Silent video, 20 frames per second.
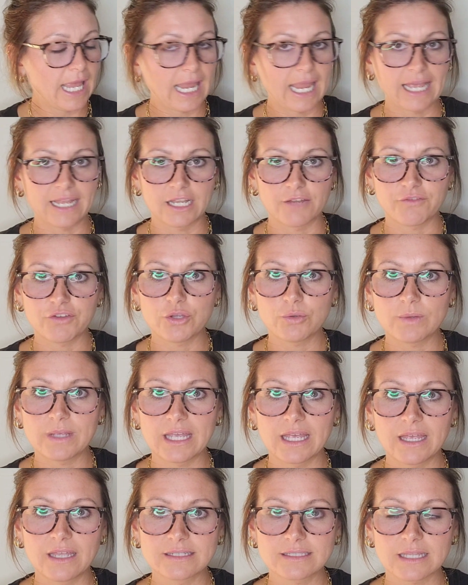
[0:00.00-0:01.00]
And if you
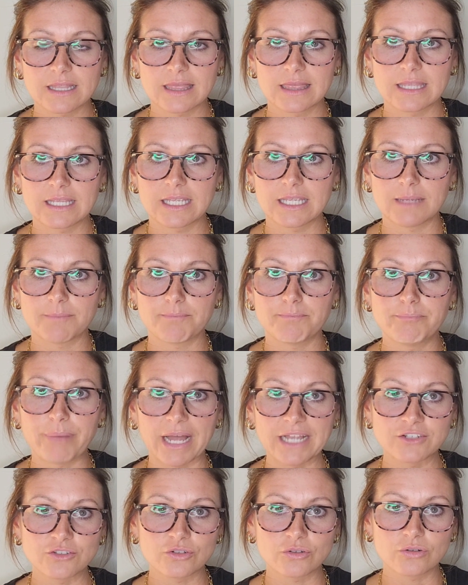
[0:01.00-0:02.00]
get the
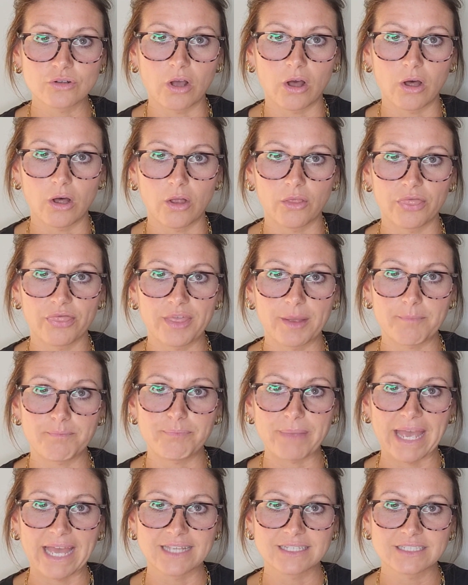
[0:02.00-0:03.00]
bundle called the
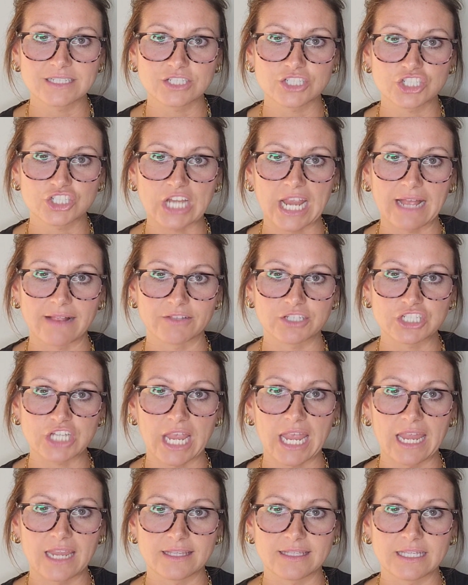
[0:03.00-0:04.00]
Best Challenge
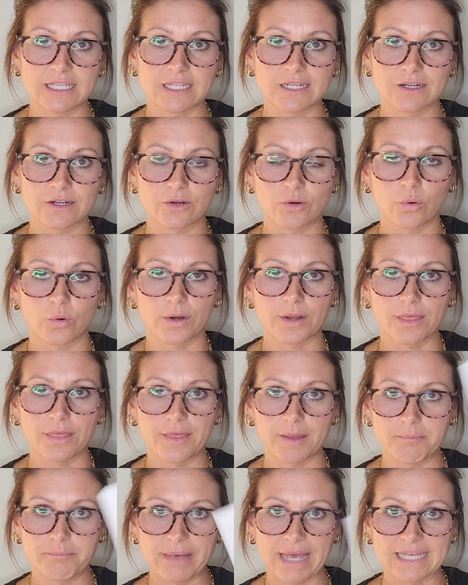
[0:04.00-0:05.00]
A Year or the
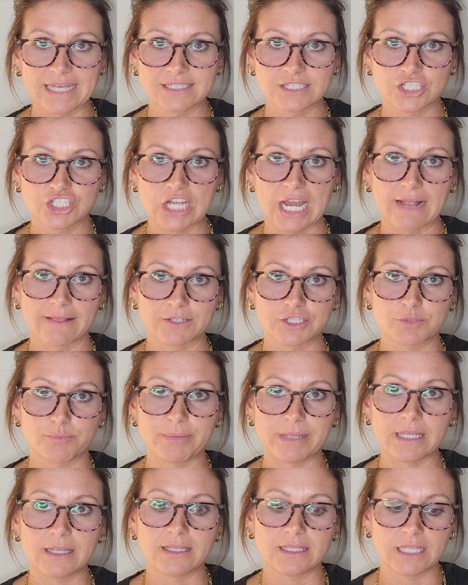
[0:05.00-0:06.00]
Best Challenge
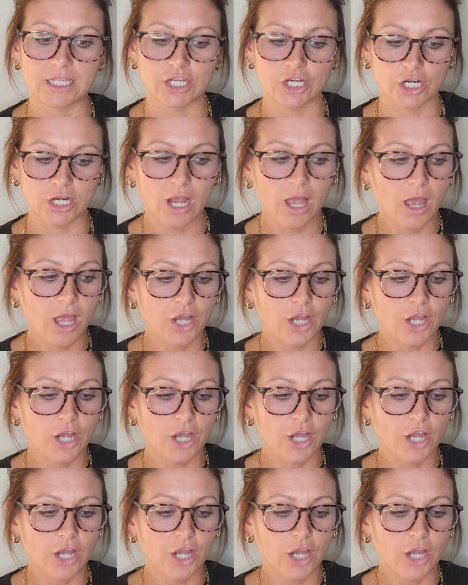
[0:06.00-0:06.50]
B Year,